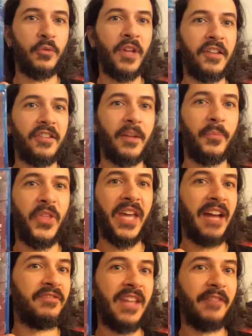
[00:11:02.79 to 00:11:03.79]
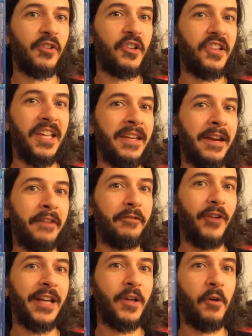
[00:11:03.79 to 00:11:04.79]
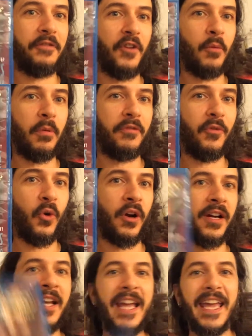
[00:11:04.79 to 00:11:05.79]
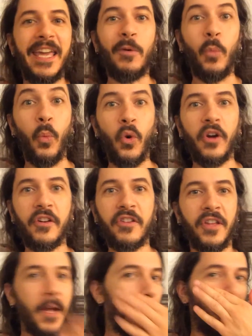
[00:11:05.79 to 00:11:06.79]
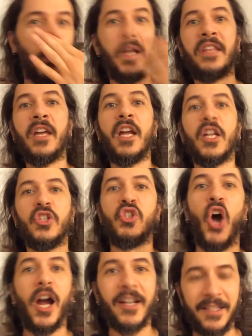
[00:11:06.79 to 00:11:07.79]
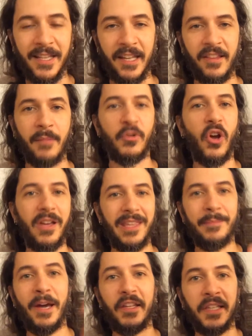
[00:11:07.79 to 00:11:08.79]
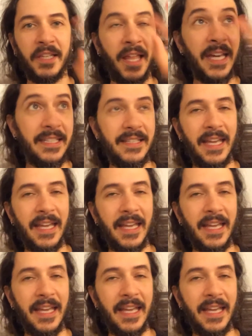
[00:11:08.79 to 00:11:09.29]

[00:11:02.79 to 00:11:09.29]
does something I've never seen in a Franco film before. It works with darkness. I'm talking about light